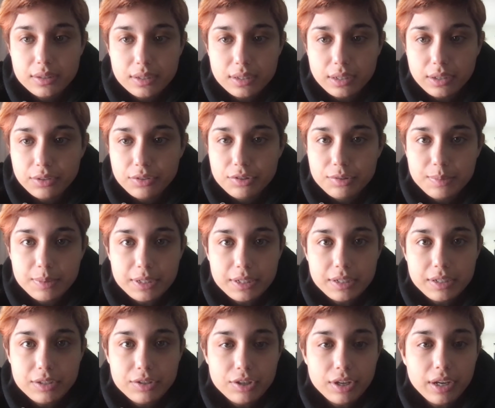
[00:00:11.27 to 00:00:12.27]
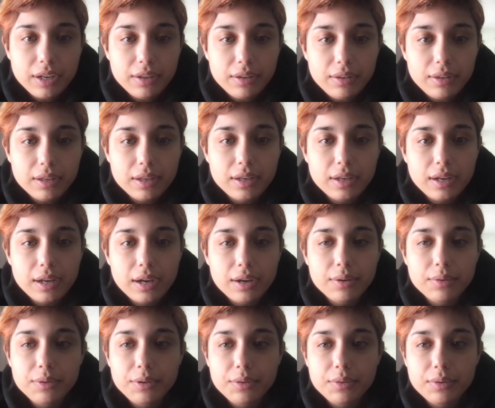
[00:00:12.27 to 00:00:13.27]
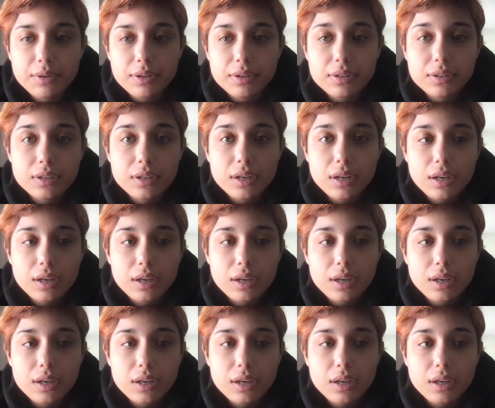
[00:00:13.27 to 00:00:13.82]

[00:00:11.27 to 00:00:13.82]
an LGBT child and how you can